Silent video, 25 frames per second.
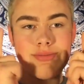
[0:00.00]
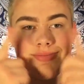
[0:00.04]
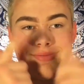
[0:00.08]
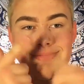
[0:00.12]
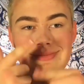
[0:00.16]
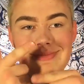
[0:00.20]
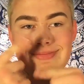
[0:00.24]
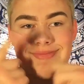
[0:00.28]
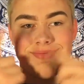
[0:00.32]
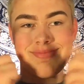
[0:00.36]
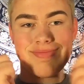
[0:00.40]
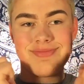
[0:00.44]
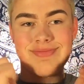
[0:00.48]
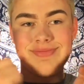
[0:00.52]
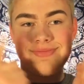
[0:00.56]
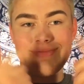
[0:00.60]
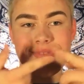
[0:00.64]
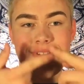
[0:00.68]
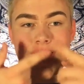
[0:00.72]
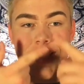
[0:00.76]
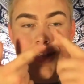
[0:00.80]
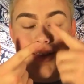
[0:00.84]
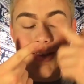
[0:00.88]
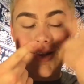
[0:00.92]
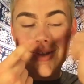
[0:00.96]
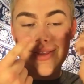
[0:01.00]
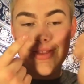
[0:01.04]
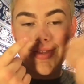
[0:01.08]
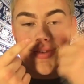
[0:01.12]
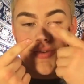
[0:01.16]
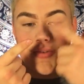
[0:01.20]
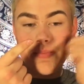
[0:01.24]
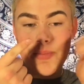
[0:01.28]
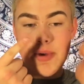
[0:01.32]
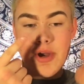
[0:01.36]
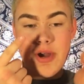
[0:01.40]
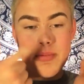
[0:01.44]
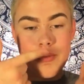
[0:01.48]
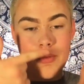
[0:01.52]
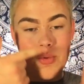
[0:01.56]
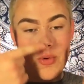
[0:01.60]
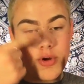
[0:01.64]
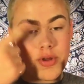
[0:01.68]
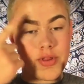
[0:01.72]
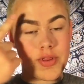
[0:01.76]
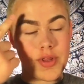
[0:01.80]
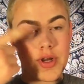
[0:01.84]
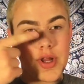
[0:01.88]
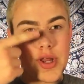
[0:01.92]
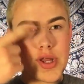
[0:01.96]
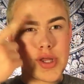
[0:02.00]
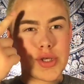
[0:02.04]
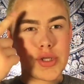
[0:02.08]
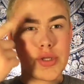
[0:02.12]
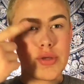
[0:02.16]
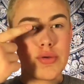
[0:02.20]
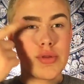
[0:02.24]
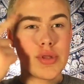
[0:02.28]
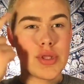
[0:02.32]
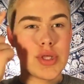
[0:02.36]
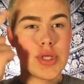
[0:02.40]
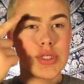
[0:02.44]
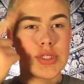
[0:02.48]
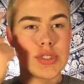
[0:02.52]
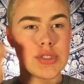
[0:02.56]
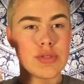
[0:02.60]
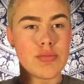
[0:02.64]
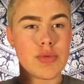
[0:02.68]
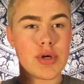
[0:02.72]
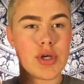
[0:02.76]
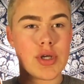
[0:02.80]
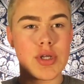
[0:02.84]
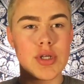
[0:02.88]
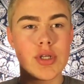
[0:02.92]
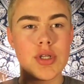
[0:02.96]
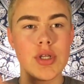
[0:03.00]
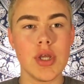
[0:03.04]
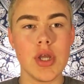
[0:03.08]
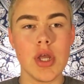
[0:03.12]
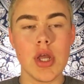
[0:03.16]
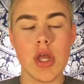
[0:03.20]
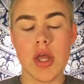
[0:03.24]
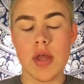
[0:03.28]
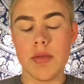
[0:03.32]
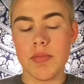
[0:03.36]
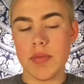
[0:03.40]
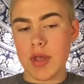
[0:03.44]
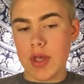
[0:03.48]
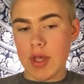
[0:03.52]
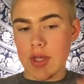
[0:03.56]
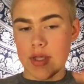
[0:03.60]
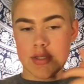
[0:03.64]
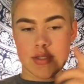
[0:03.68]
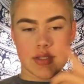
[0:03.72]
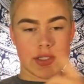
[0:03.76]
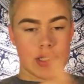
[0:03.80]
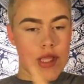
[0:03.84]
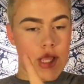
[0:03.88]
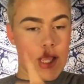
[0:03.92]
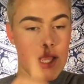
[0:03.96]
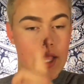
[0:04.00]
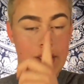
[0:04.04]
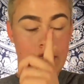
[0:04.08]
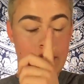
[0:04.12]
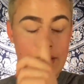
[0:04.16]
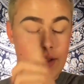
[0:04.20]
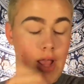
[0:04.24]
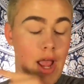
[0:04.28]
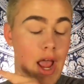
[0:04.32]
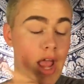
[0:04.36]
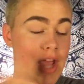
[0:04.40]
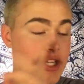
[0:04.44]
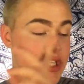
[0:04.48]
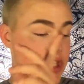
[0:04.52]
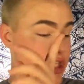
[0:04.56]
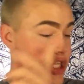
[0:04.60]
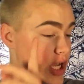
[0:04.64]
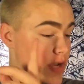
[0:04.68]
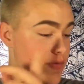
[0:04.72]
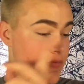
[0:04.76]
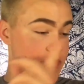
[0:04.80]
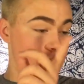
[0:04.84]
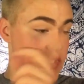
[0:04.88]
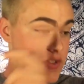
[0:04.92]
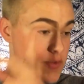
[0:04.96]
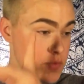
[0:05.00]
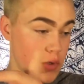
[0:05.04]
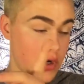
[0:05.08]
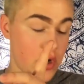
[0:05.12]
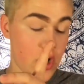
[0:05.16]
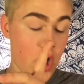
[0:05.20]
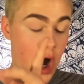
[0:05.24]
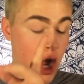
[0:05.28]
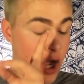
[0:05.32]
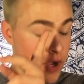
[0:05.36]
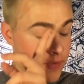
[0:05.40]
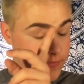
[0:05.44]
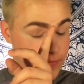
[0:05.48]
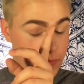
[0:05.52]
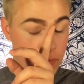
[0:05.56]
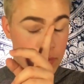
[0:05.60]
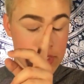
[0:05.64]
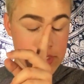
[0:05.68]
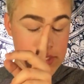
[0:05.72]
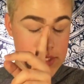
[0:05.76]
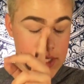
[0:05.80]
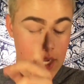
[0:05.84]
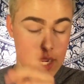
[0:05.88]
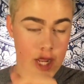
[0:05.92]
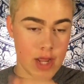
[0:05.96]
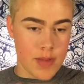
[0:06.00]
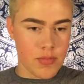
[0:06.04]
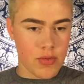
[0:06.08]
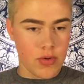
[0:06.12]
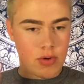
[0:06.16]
I like this brow more than I do this one because I shaved this one off one time.